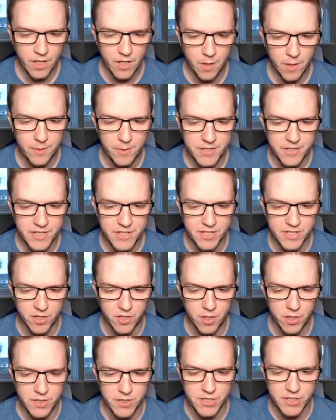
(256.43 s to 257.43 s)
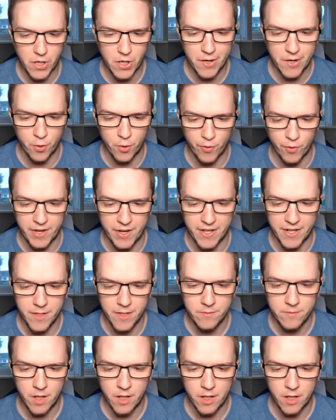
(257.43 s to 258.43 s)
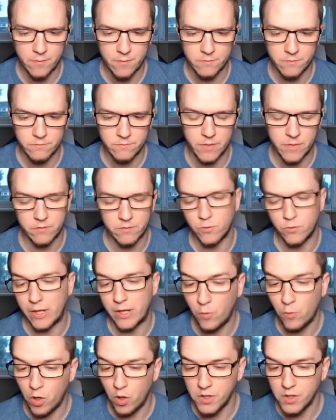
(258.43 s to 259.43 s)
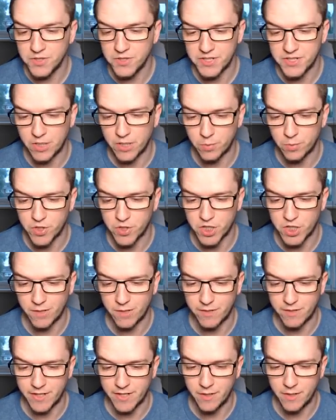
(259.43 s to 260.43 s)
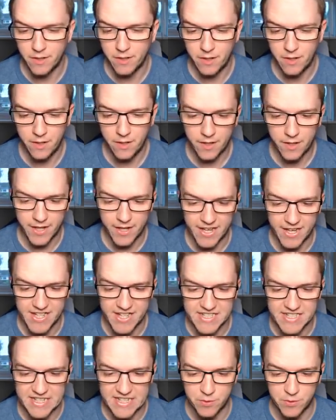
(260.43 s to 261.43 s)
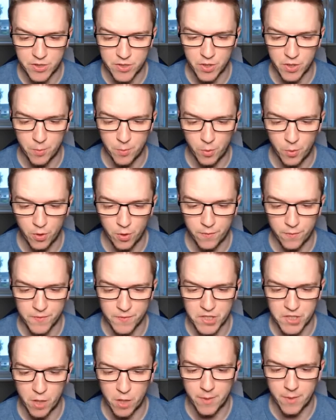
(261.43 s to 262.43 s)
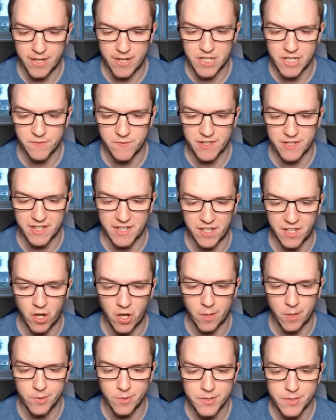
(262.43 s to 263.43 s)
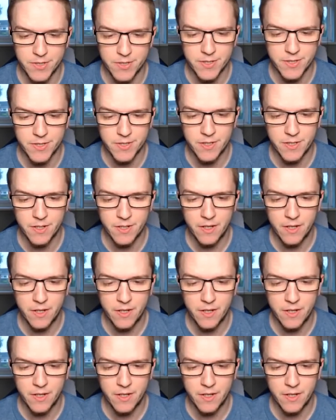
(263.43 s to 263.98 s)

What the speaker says: I mean, this is a good sign already. Well, it was until Bashiri easily took the ball off of Toma. Here's Van den Kuibus.